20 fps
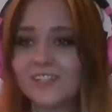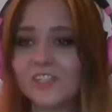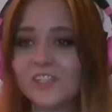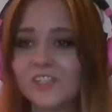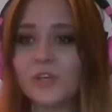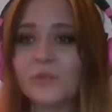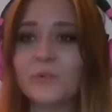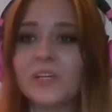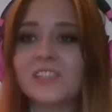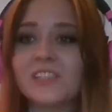
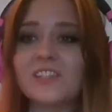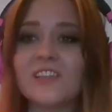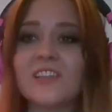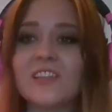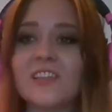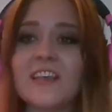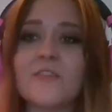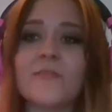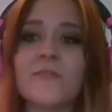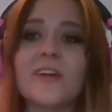She was
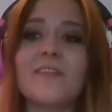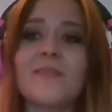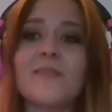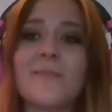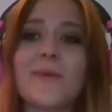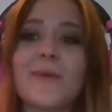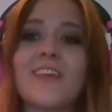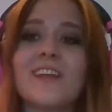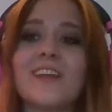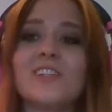
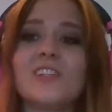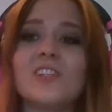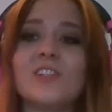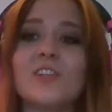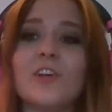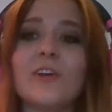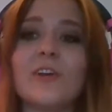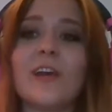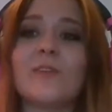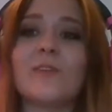Slytherin, but then
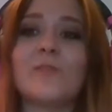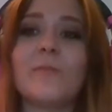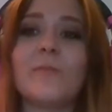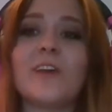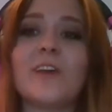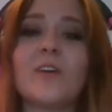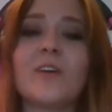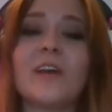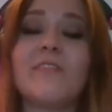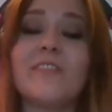she turned out to
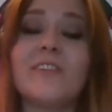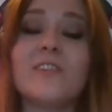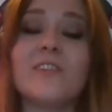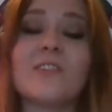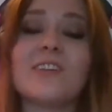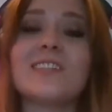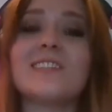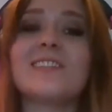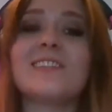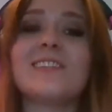be a
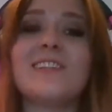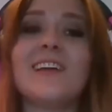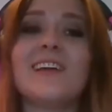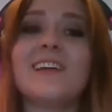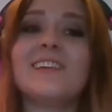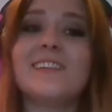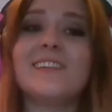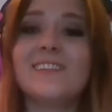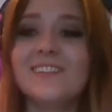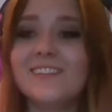Gryffindor
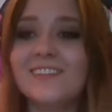instead.